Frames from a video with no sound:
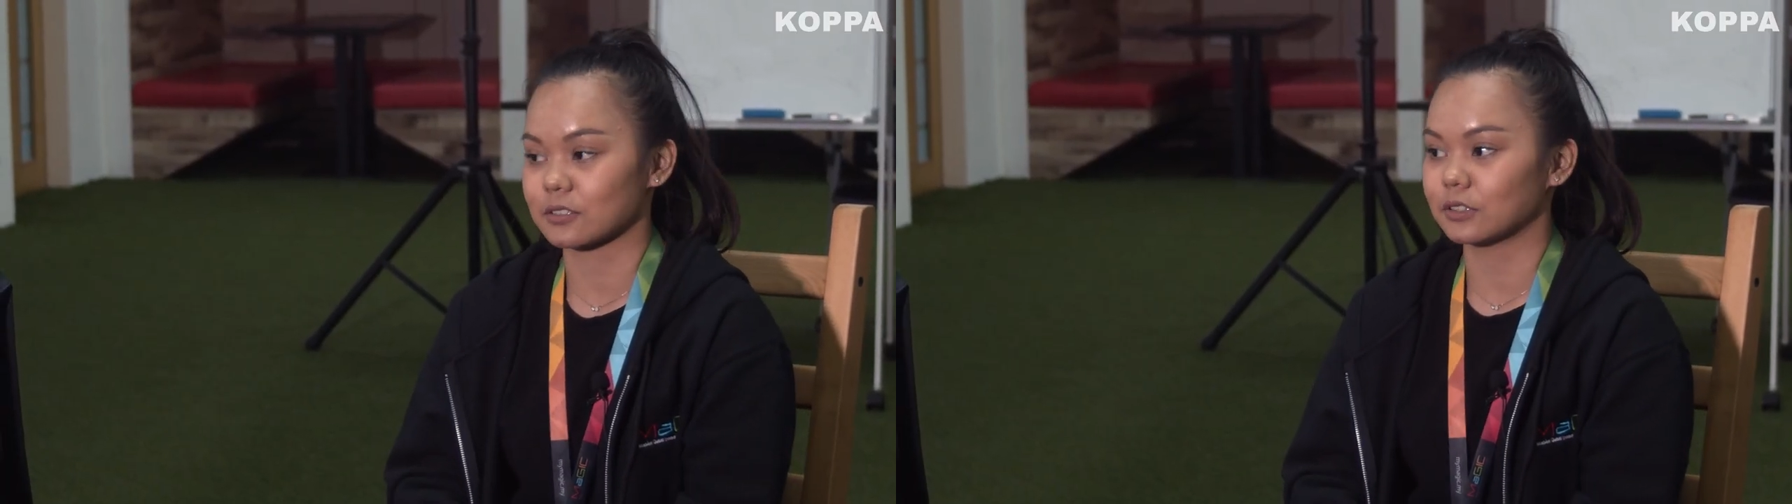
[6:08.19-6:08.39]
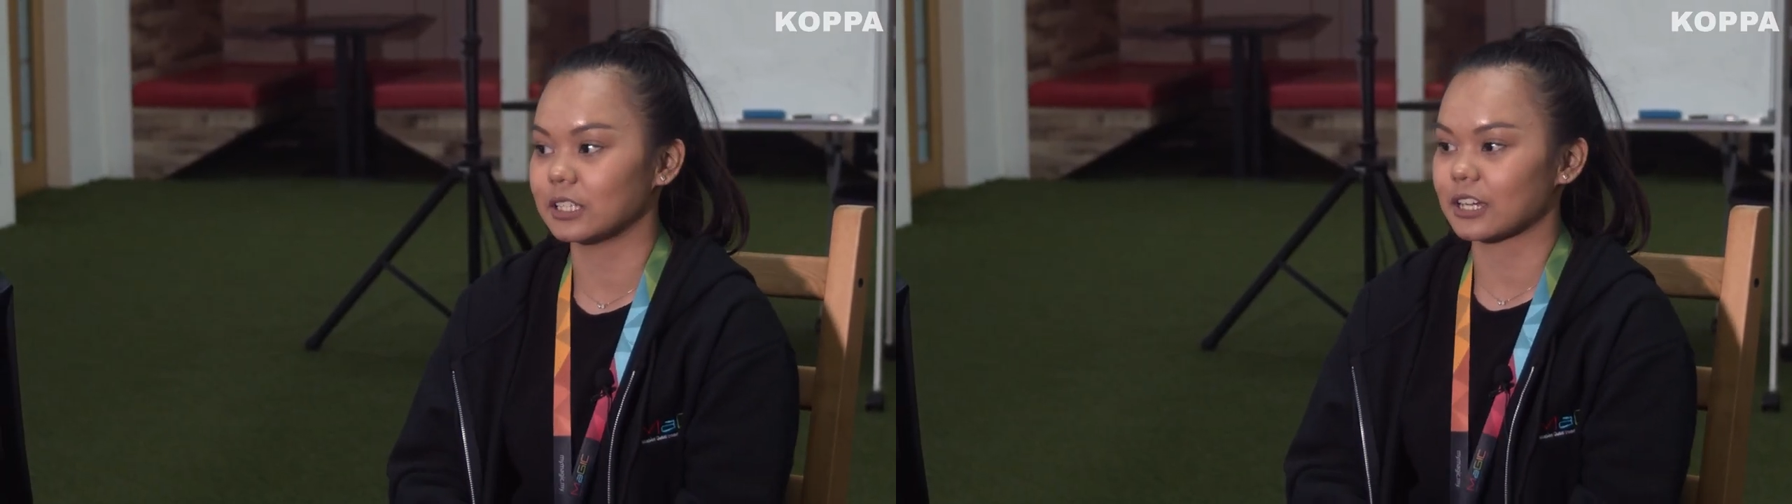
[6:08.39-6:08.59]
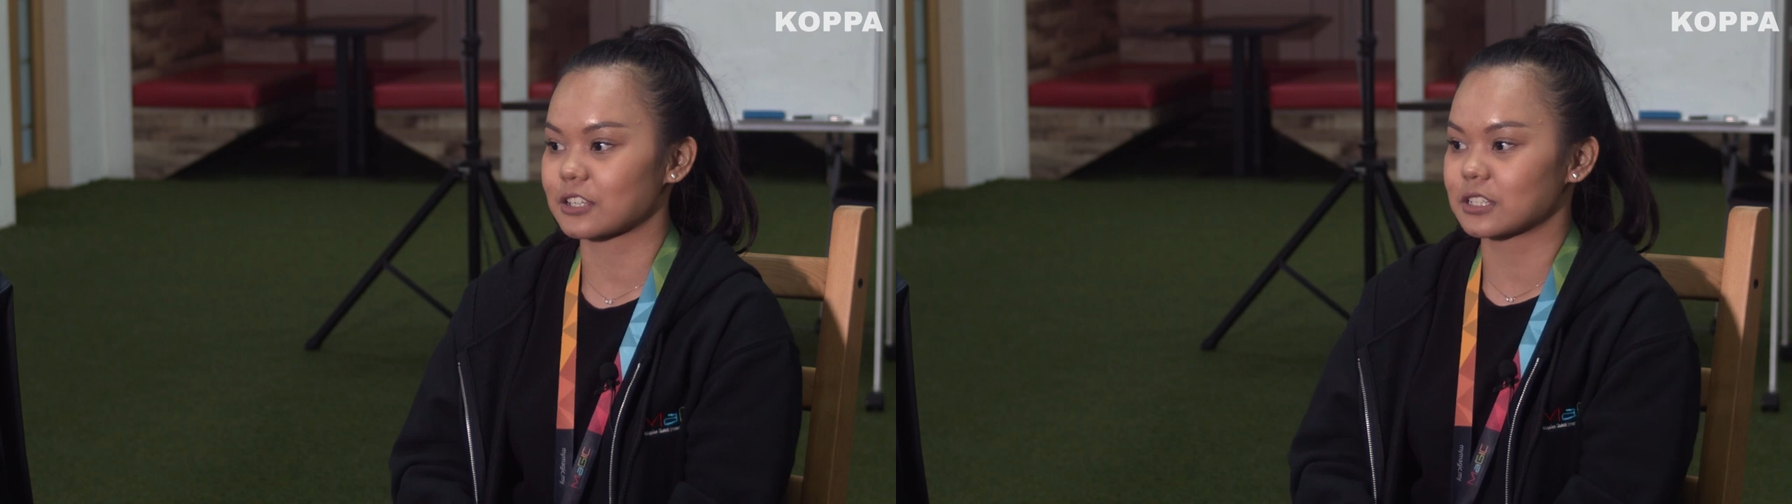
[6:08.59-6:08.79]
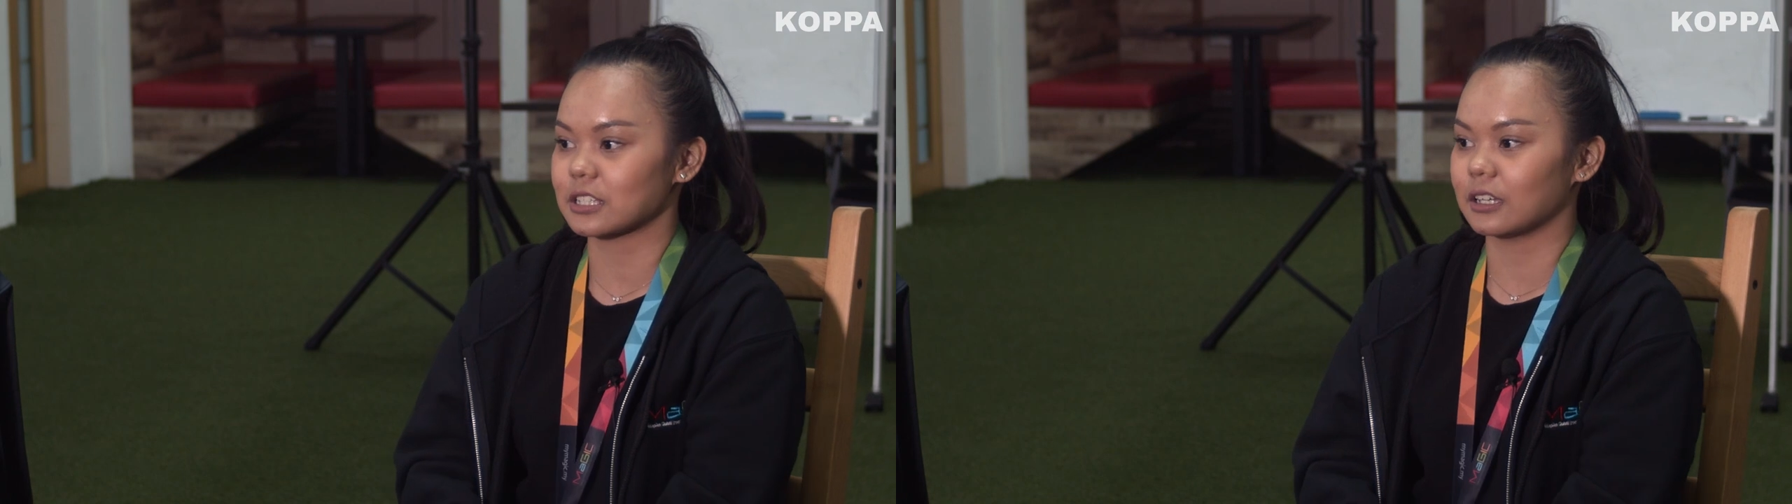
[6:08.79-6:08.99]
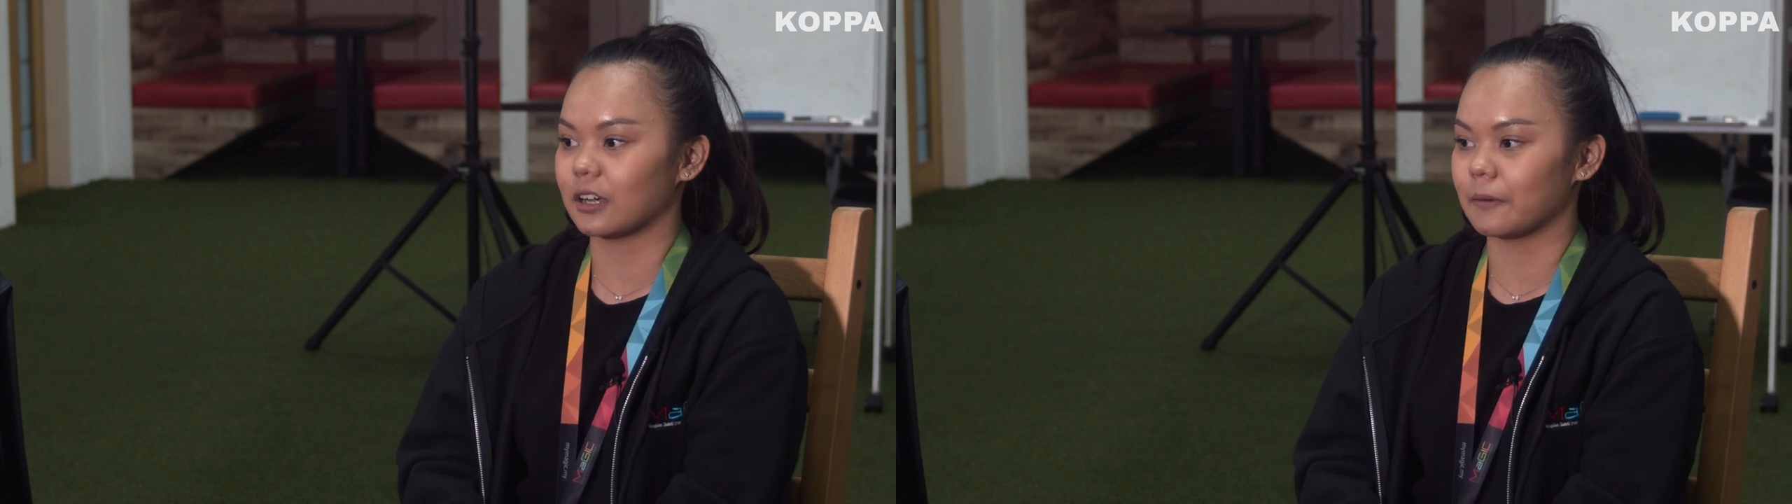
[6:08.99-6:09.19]
So he
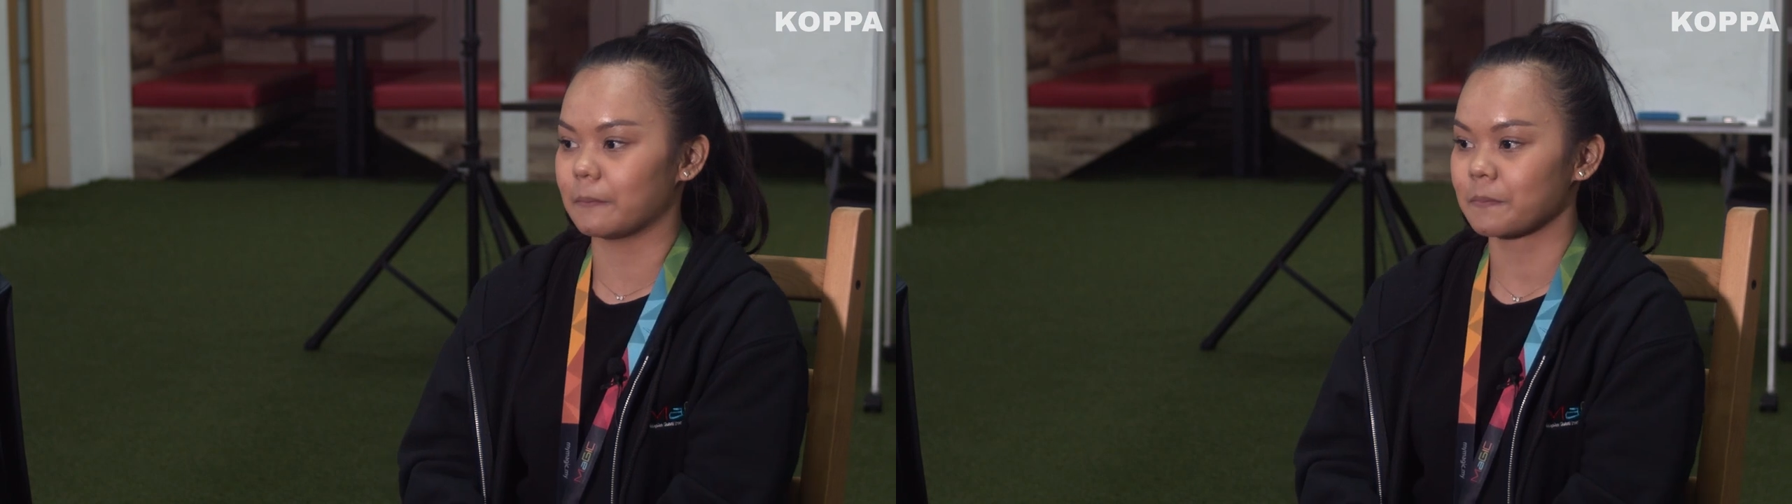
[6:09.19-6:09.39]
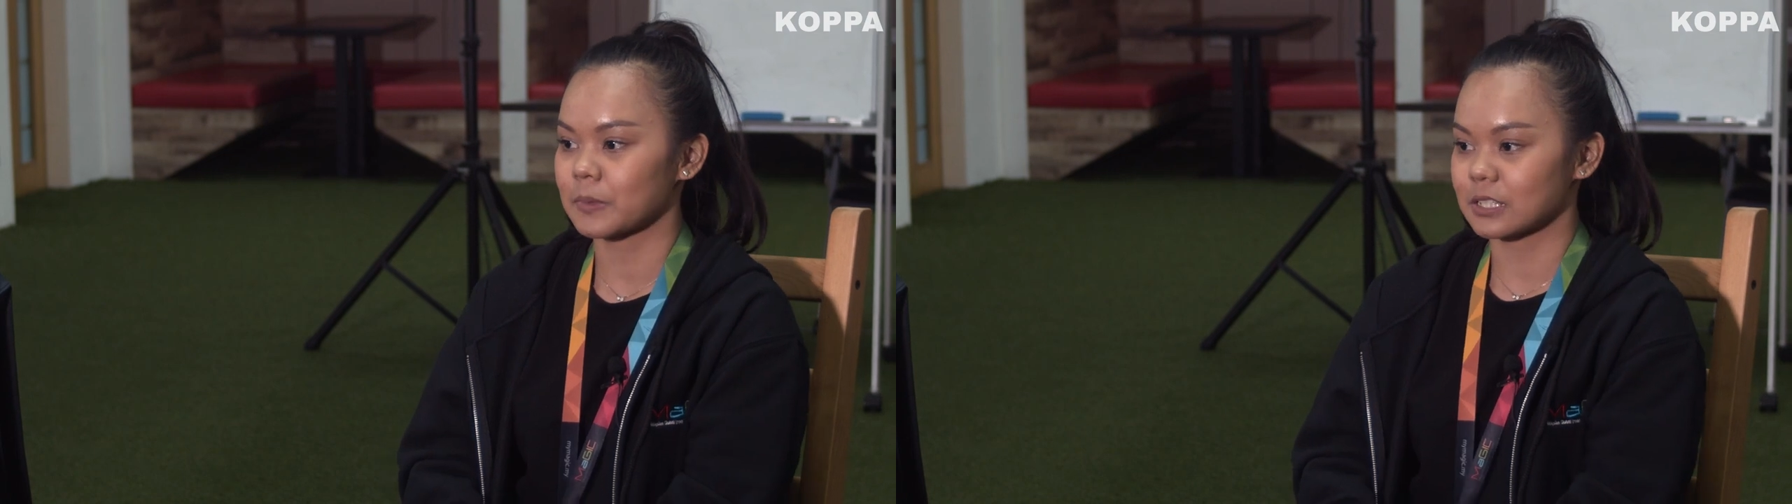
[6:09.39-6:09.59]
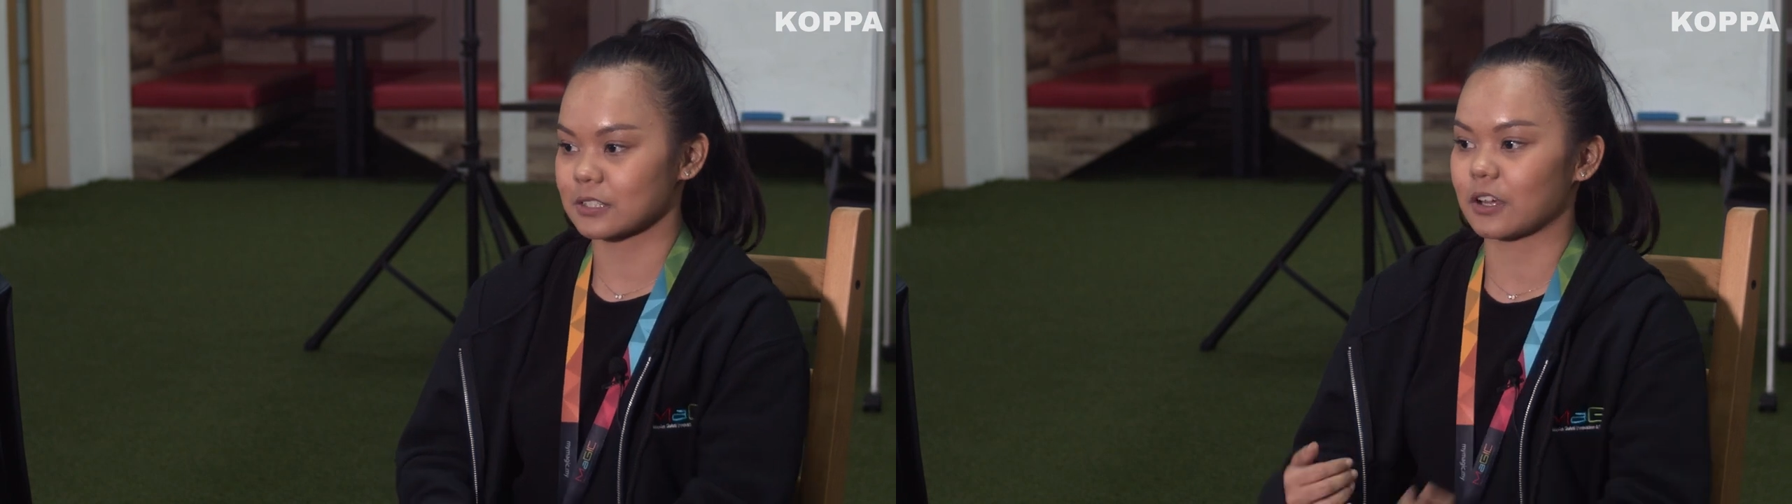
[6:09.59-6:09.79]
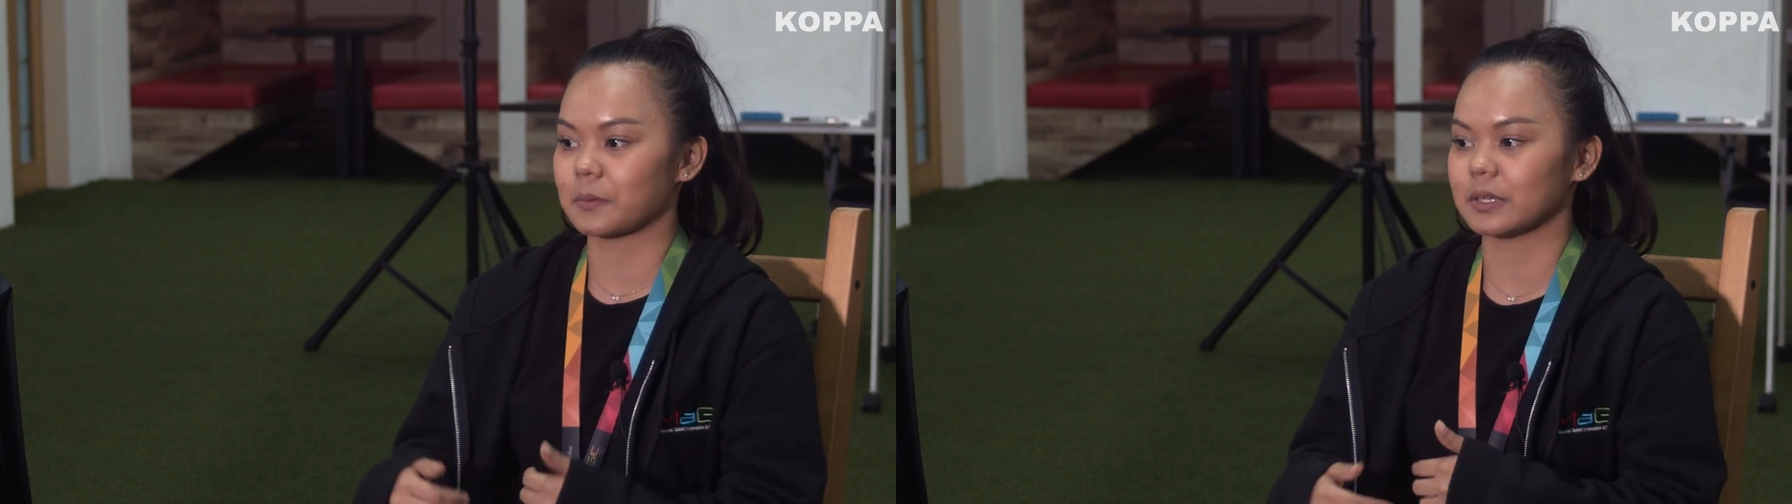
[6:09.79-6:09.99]
actually saw